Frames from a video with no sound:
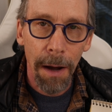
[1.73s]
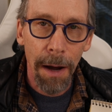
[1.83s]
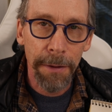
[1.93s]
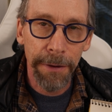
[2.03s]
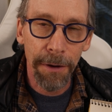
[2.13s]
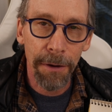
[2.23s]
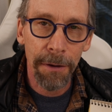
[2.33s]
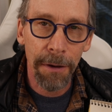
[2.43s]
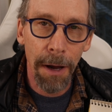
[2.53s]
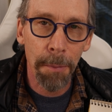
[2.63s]
Hi there,
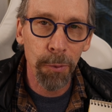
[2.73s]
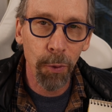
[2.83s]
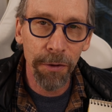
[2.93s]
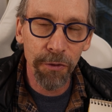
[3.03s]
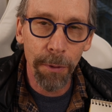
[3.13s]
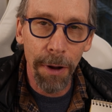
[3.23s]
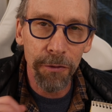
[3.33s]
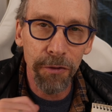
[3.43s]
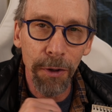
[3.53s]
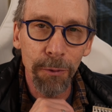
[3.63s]
I'm Lawrence
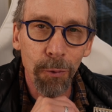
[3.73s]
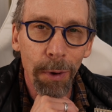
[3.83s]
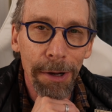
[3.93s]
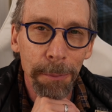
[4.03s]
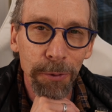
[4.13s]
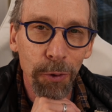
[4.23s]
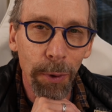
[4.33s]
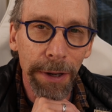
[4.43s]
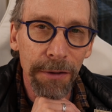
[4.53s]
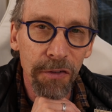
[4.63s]
Krauss, and welcome
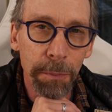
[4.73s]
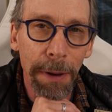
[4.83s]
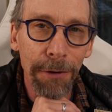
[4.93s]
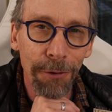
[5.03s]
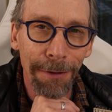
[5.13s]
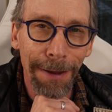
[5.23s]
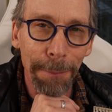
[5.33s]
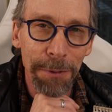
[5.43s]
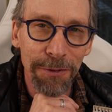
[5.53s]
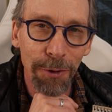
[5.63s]
to a special
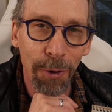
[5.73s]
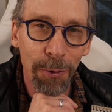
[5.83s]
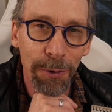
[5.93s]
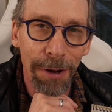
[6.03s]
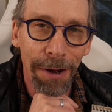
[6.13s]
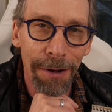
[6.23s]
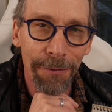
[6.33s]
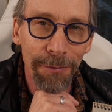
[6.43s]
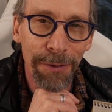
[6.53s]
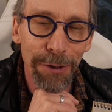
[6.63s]
episode of
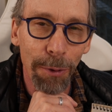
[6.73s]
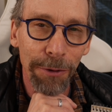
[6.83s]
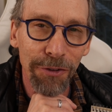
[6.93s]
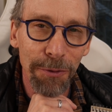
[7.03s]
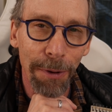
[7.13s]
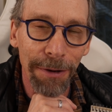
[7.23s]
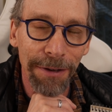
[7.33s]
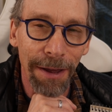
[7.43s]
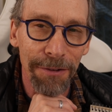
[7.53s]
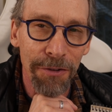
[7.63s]
the Origins
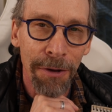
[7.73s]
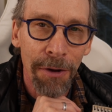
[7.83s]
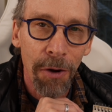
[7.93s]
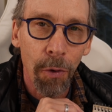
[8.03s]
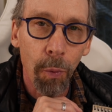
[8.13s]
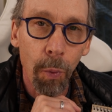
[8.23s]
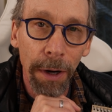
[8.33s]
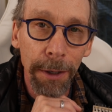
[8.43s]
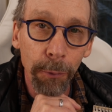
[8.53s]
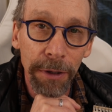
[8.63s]
Podcast,
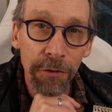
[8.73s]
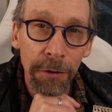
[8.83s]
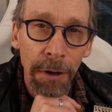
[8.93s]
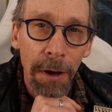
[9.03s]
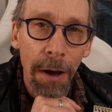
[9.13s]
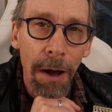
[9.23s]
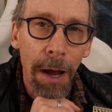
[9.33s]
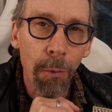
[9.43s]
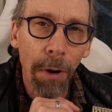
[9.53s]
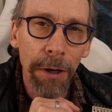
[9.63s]
one in which
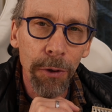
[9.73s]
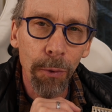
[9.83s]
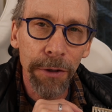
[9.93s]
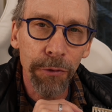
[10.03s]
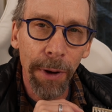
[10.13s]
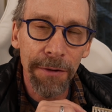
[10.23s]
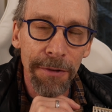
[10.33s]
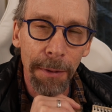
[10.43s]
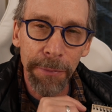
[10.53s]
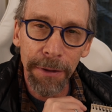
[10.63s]
I want to address
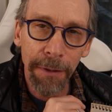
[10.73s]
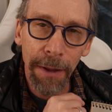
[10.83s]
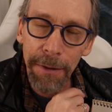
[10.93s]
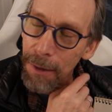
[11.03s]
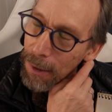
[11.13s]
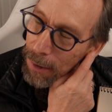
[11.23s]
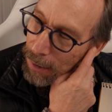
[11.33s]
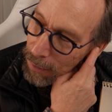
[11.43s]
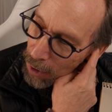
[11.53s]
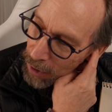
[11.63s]
something that
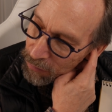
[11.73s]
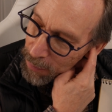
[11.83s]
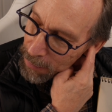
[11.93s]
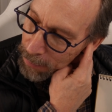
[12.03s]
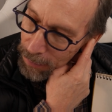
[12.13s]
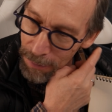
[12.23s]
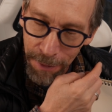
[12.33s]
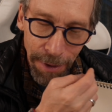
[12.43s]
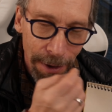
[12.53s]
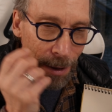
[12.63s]
a lot of people
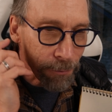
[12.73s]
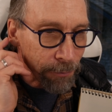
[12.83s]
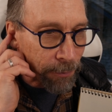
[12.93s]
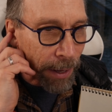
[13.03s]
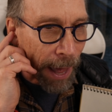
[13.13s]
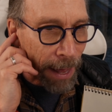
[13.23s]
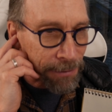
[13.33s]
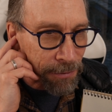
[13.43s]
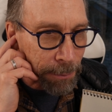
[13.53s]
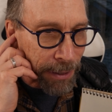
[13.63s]
have
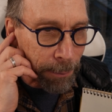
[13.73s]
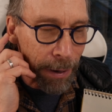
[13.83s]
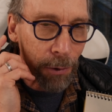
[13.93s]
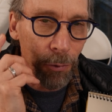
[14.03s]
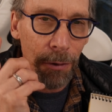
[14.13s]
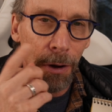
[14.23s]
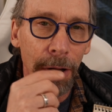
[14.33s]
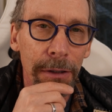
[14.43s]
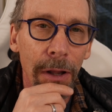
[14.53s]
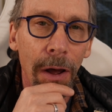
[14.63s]
asked me about
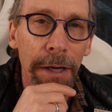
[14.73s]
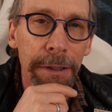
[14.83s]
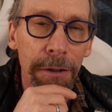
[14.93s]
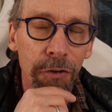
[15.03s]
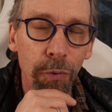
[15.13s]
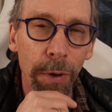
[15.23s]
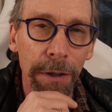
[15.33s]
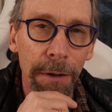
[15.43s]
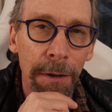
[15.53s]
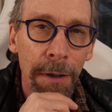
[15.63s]
online on Twitter,